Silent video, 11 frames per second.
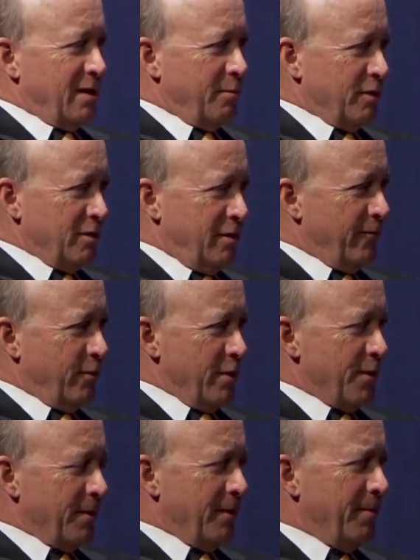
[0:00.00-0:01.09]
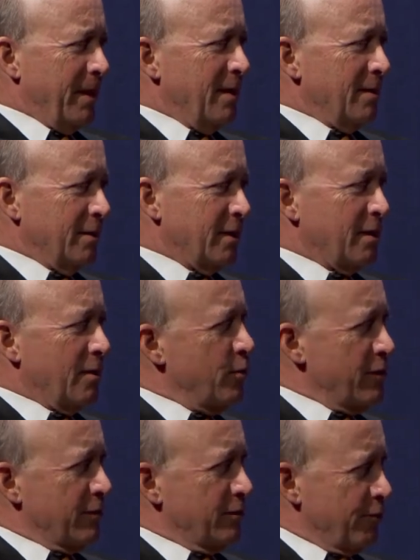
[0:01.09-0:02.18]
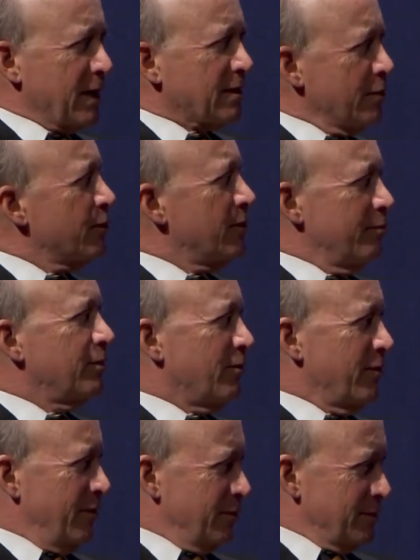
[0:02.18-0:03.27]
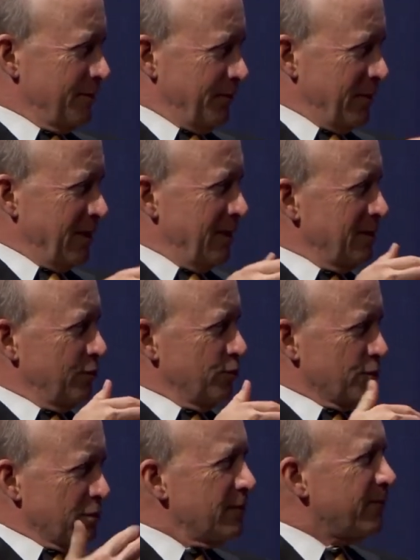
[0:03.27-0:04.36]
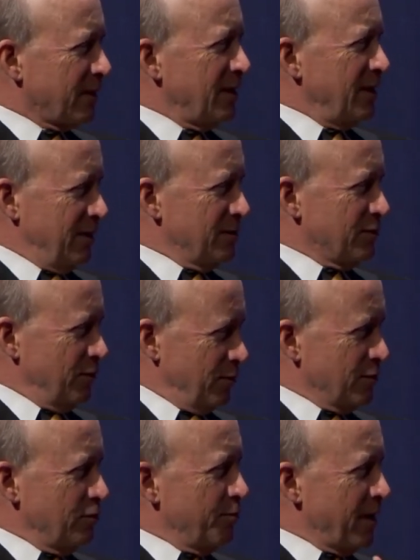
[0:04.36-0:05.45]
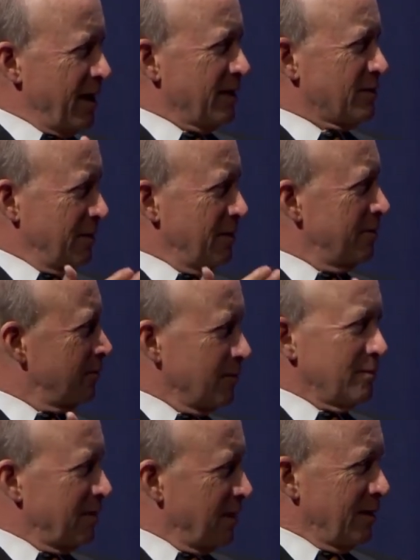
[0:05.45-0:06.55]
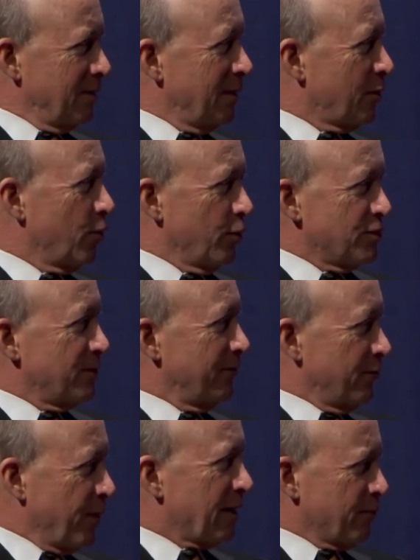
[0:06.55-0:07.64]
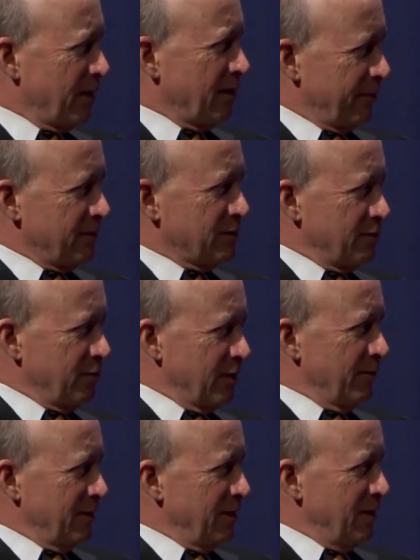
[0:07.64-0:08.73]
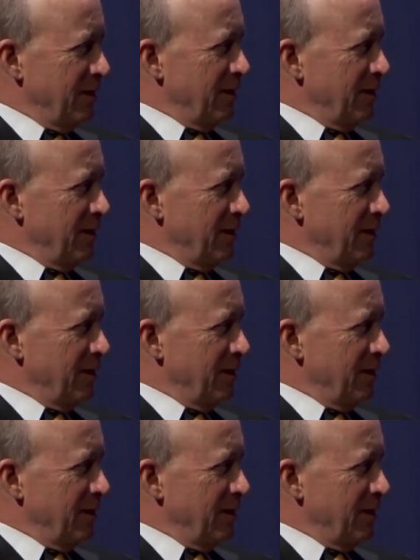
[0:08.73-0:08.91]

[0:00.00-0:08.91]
I believe, with linking directly with employers to certificate students who pass a course of direct relevance to a given